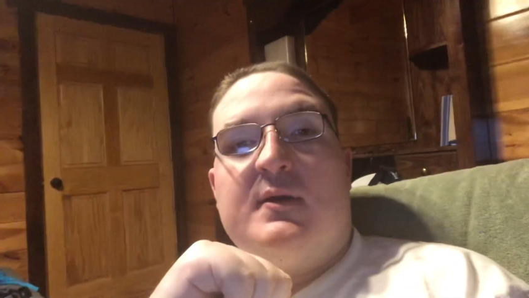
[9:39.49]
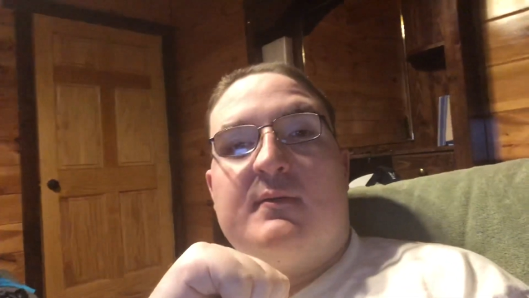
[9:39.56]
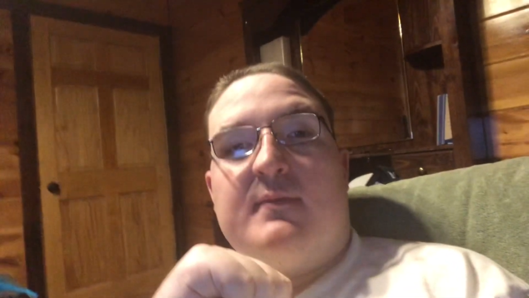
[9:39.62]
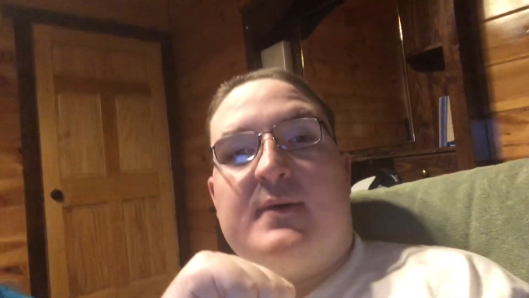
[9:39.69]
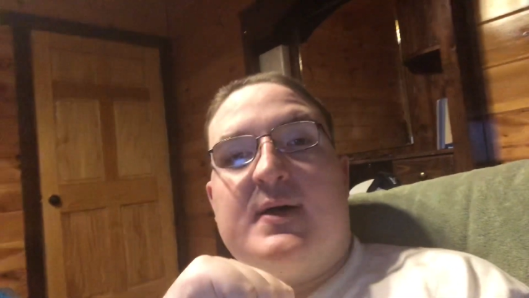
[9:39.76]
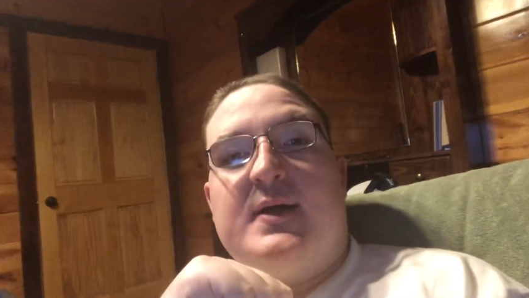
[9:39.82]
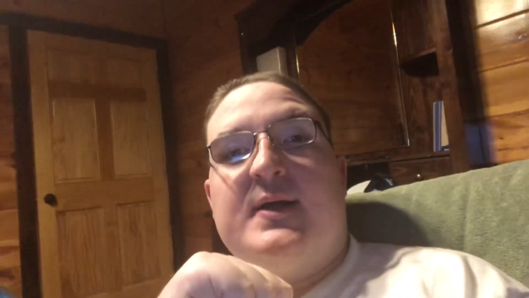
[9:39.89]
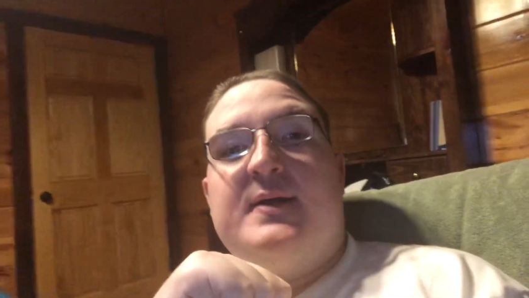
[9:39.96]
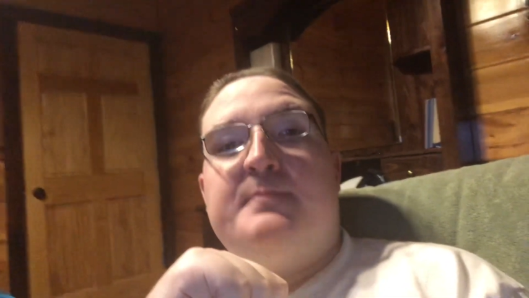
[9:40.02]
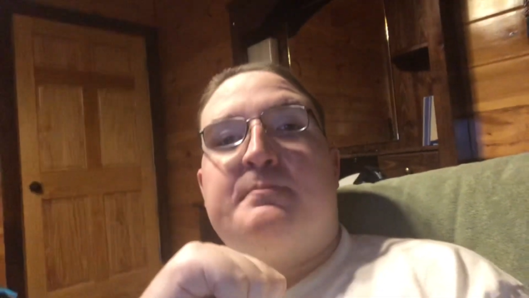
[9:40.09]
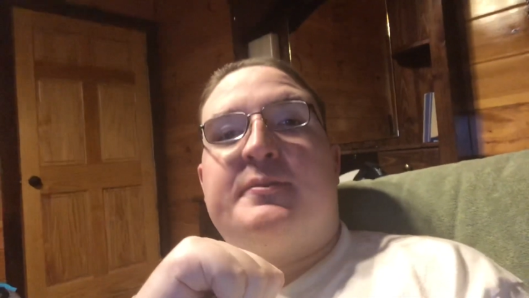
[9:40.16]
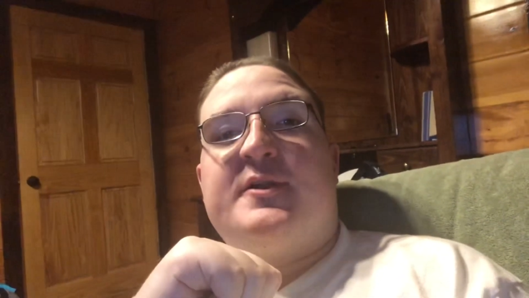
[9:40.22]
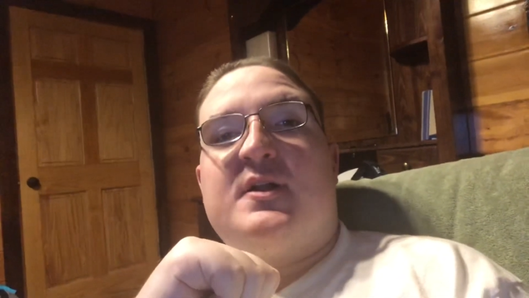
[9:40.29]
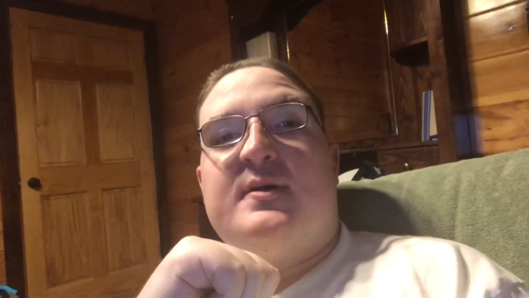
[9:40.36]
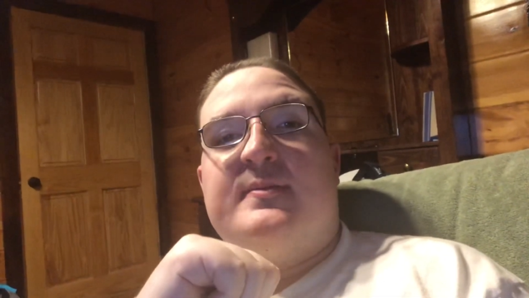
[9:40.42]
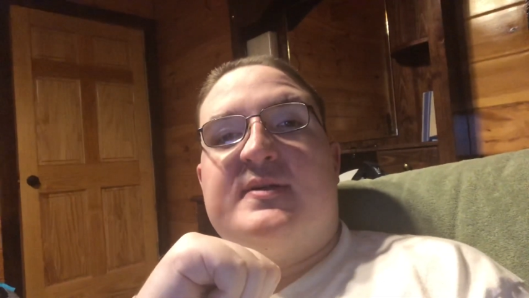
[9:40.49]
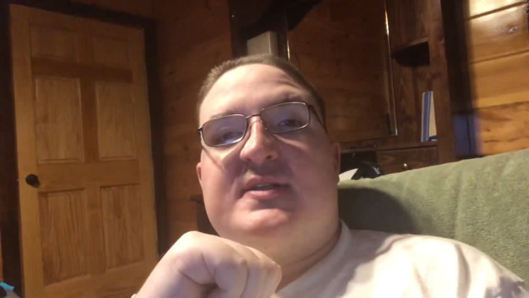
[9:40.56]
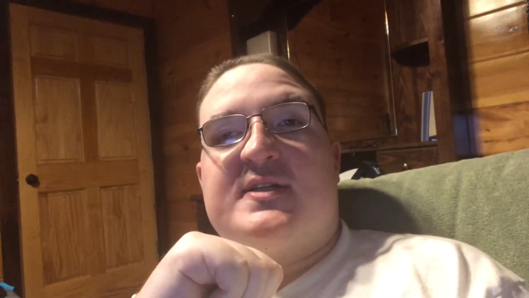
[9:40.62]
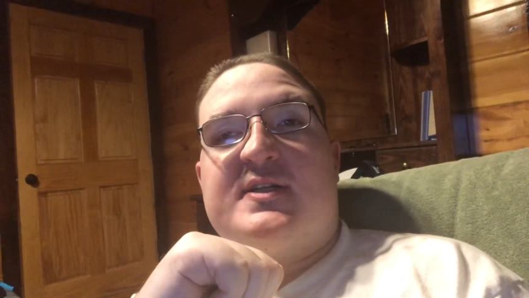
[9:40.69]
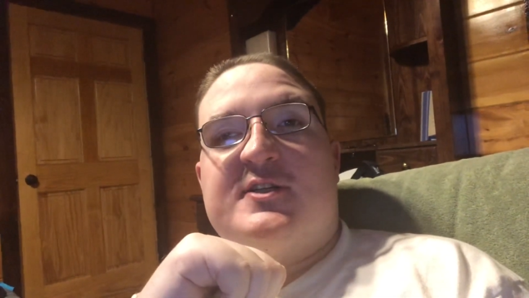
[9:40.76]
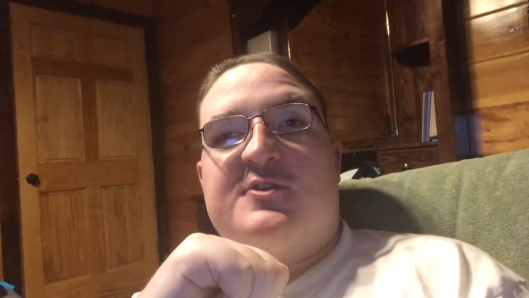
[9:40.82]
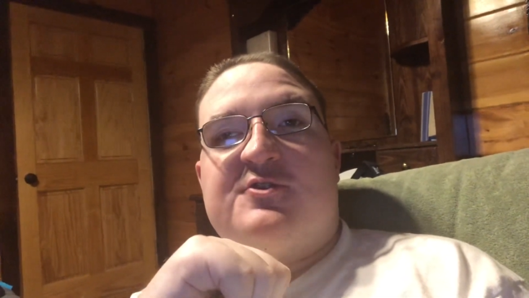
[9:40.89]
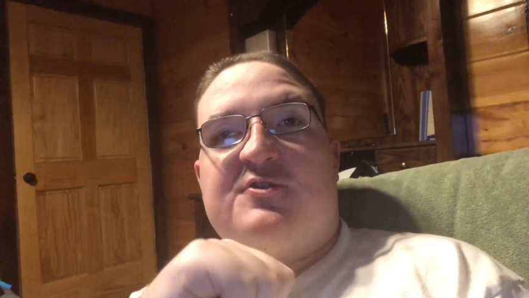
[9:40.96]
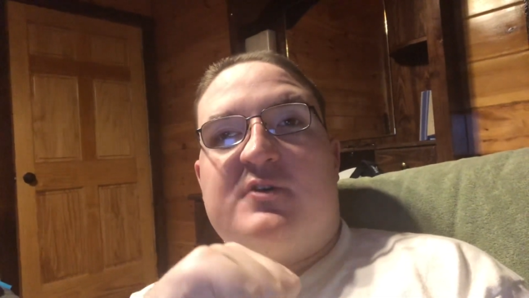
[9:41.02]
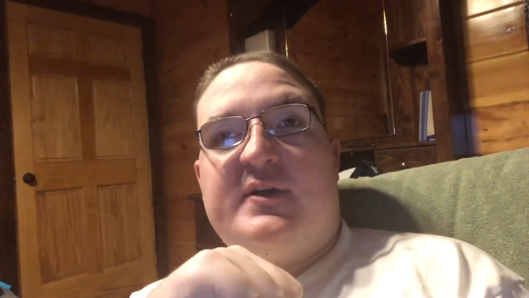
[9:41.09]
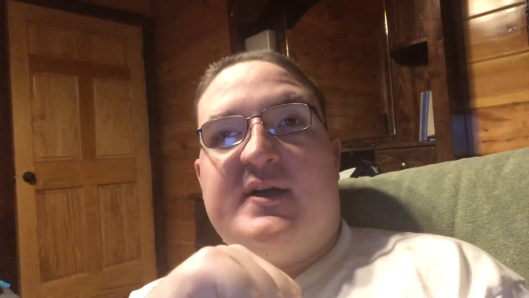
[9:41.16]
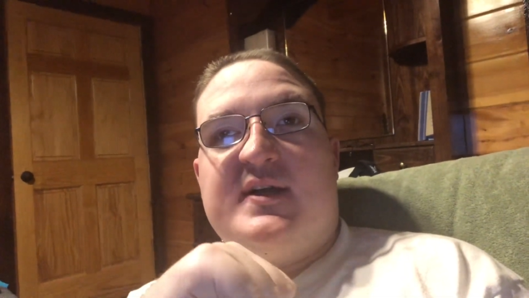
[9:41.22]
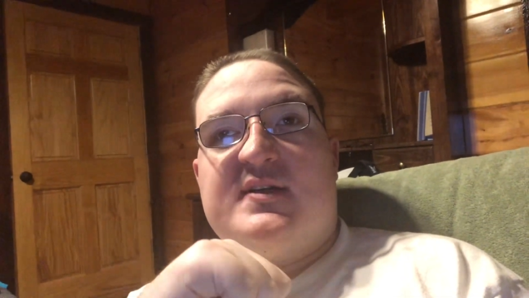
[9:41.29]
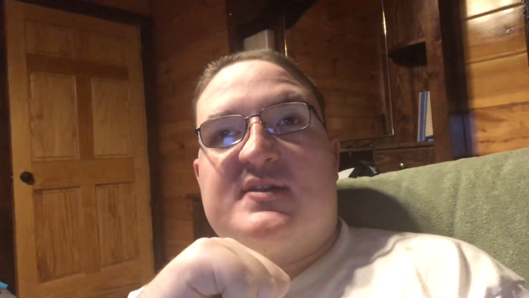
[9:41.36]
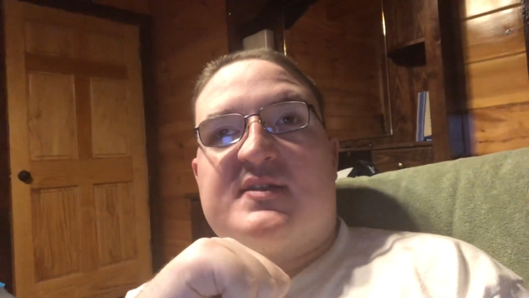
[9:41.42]
Bloomington
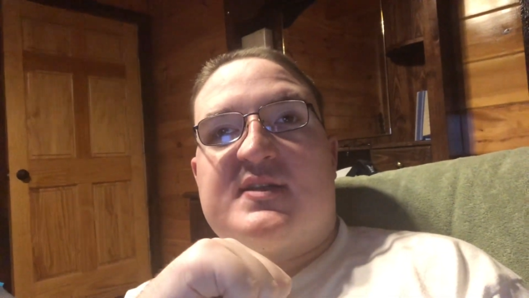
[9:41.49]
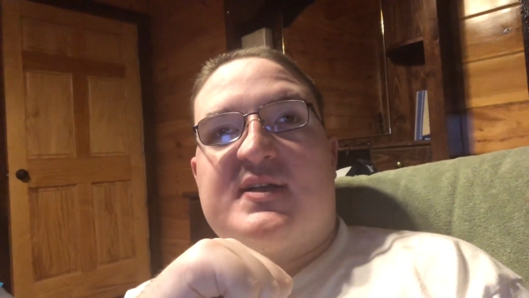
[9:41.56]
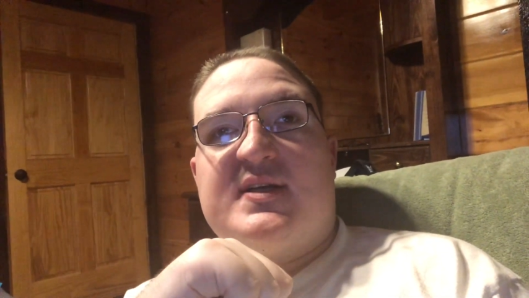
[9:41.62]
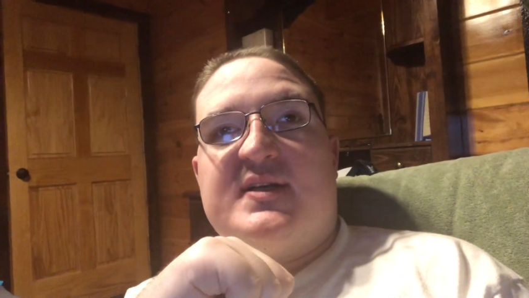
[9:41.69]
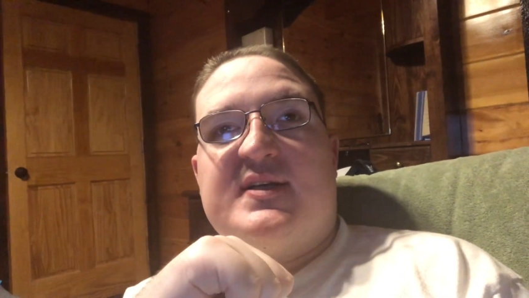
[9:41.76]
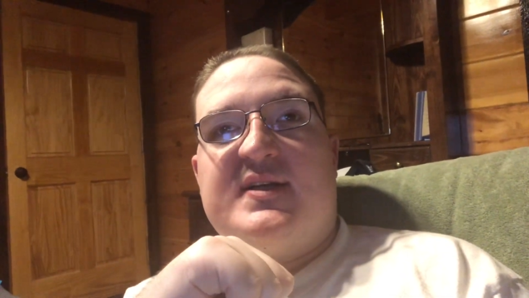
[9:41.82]
Transit